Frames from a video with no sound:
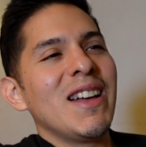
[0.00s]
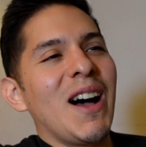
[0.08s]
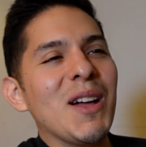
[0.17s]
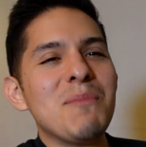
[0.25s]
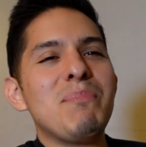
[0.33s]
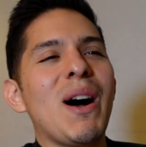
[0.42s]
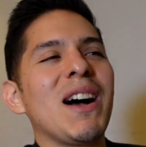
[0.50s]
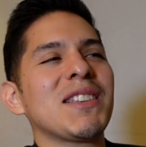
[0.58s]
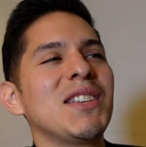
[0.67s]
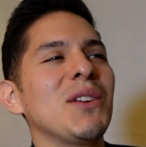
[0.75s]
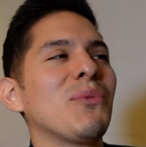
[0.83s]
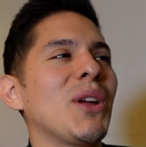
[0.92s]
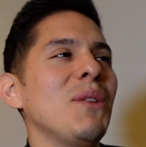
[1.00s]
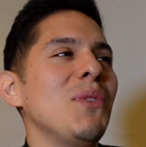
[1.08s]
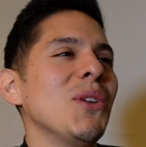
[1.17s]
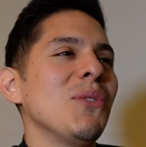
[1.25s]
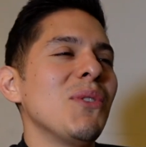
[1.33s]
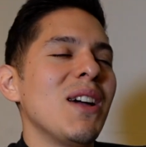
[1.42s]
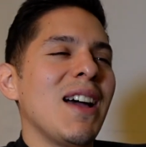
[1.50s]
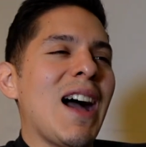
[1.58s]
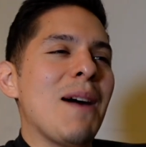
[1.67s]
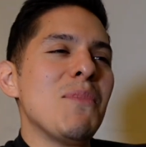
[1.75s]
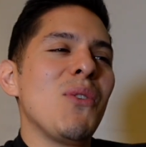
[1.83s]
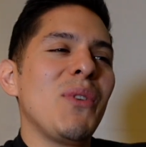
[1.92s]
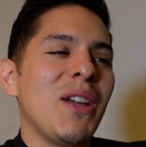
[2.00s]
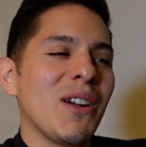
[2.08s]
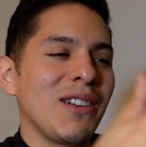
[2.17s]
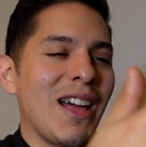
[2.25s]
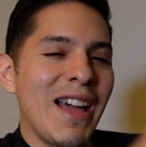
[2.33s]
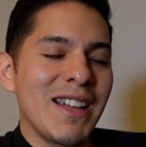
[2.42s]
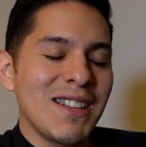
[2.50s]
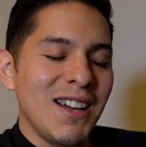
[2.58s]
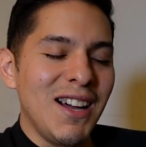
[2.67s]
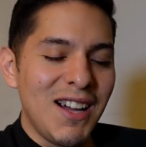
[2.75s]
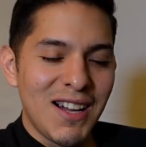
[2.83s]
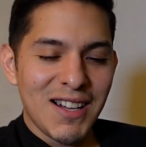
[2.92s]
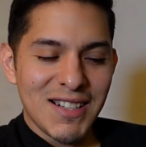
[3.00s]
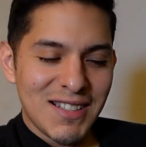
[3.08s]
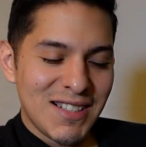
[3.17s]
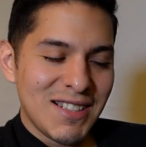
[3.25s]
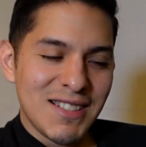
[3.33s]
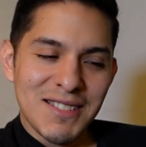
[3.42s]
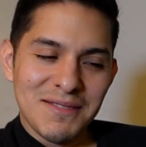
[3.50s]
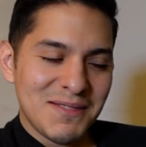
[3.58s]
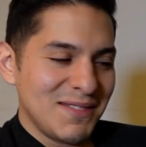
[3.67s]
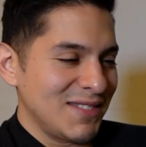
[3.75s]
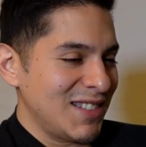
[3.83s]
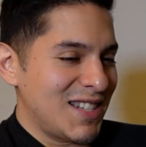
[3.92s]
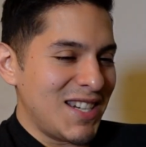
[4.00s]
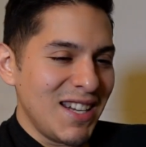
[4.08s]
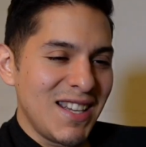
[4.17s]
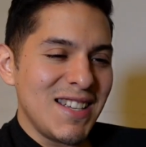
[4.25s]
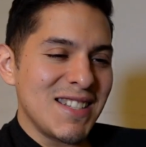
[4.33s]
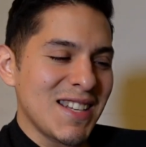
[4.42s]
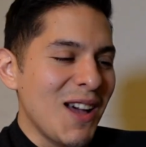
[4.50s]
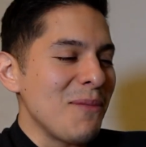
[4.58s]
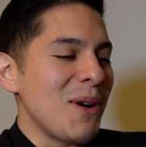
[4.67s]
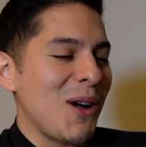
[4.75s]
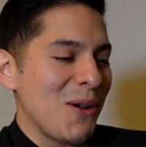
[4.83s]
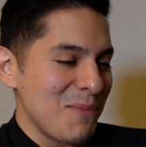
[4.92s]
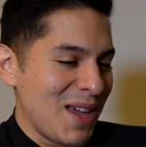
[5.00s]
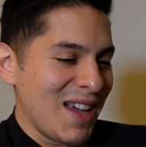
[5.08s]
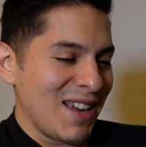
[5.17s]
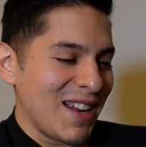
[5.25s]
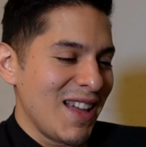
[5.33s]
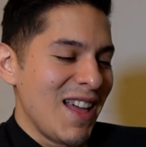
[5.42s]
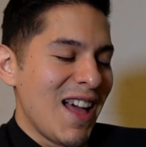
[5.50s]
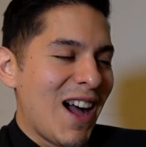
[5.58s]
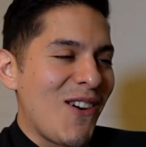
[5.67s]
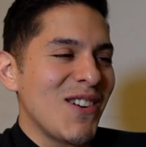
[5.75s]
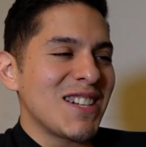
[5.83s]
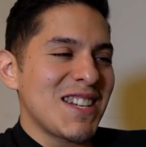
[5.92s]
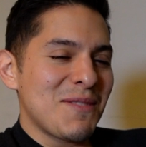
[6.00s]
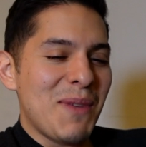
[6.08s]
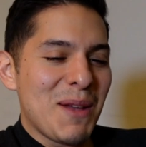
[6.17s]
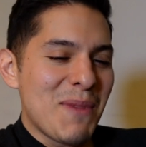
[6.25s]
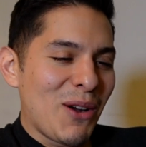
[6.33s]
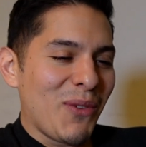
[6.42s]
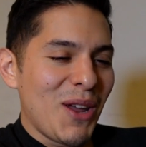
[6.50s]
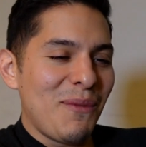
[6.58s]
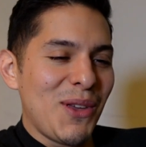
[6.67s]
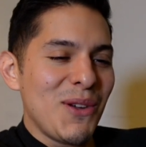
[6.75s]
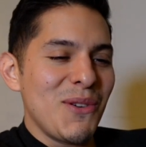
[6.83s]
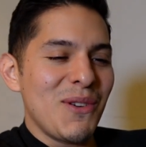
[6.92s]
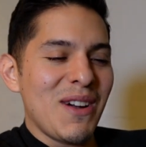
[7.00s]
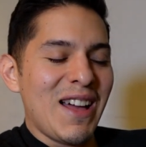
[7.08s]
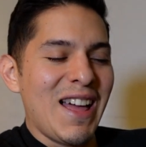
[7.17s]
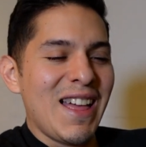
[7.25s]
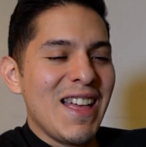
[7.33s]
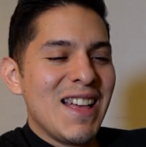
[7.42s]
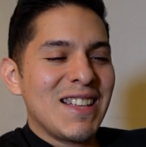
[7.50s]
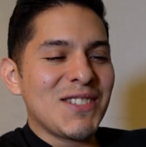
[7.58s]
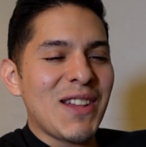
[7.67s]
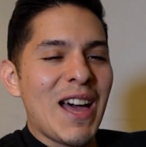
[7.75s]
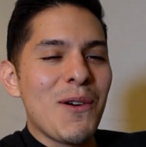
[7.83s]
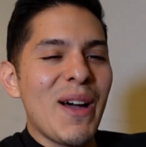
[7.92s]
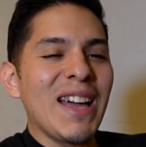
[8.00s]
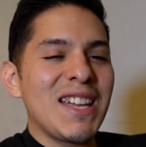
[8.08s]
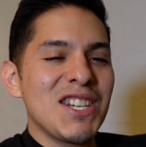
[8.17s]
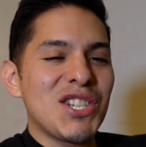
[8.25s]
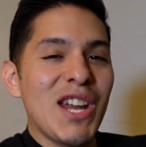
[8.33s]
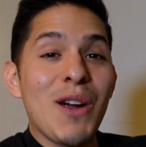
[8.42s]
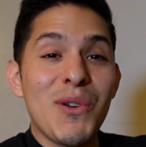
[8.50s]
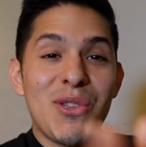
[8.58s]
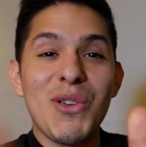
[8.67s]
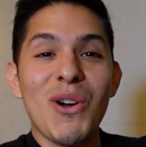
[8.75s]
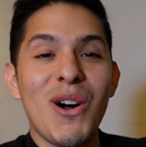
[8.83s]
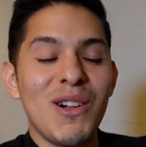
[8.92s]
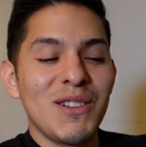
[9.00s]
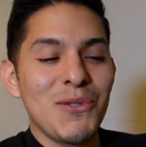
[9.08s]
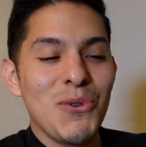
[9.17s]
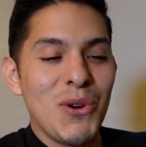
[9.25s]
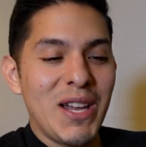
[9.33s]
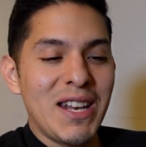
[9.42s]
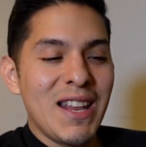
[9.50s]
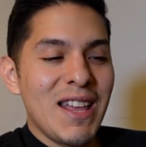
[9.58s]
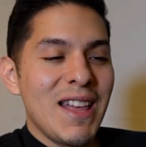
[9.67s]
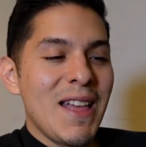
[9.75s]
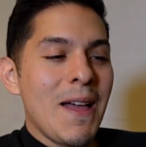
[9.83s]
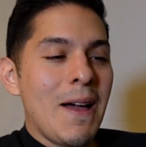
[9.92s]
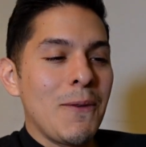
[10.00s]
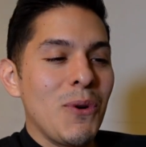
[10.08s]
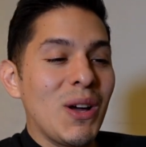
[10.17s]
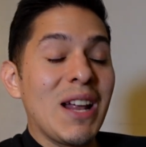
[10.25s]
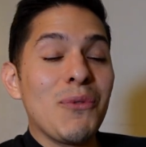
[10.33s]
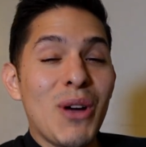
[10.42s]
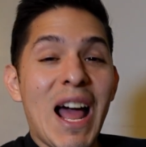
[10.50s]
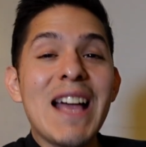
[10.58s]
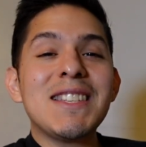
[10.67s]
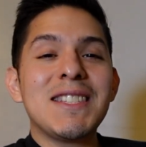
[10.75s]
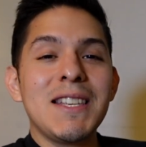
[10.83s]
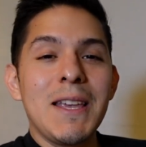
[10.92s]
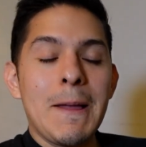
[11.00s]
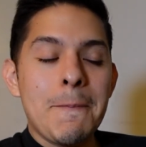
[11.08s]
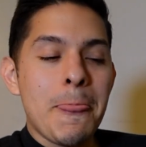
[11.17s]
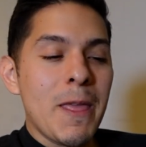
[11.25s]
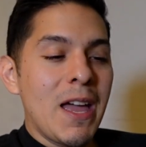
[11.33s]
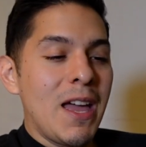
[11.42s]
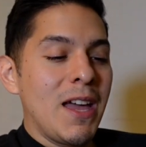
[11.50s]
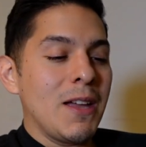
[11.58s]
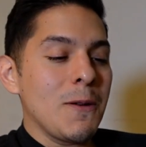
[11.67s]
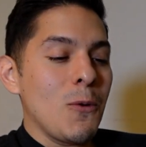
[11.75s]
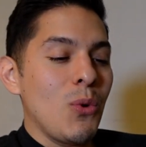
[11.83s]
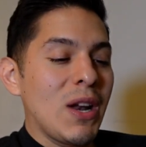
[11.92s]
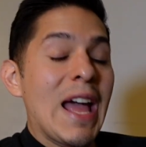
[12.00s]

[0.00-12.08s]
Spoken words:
unboxing review. I'm over here like, geez, come on, man. I want to just make my review so that way I can share with you all what I see and what